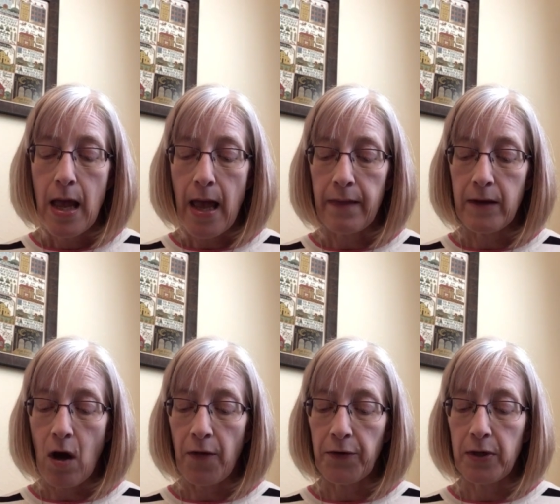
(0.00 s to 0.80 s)
and the
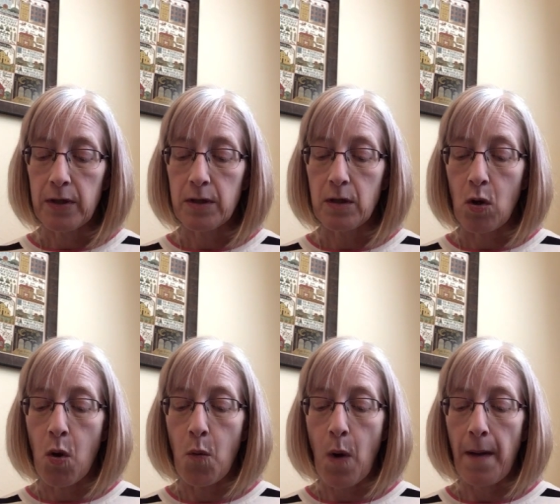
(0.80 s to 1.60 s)
author is
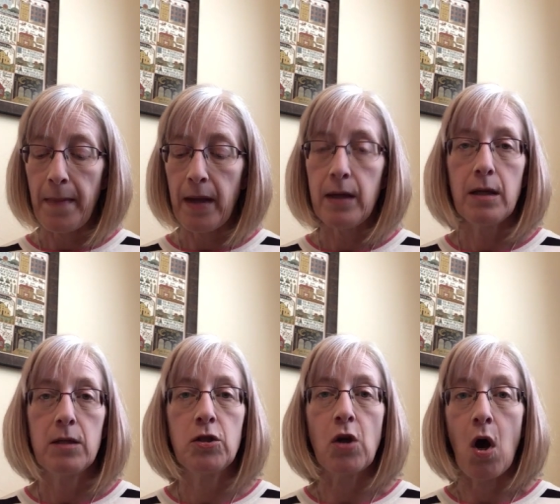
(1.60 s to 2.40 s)
Kwame
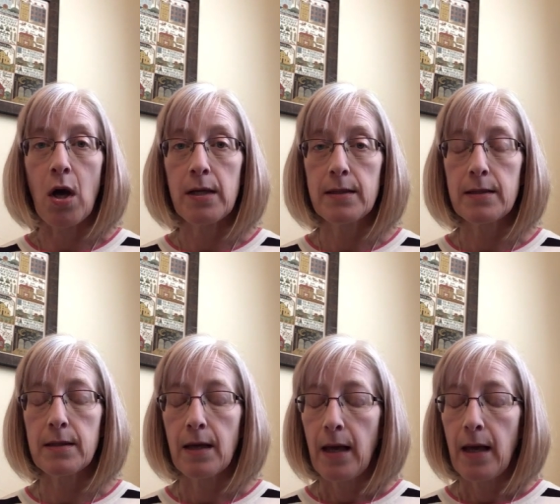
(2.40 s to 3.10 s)
Dawes.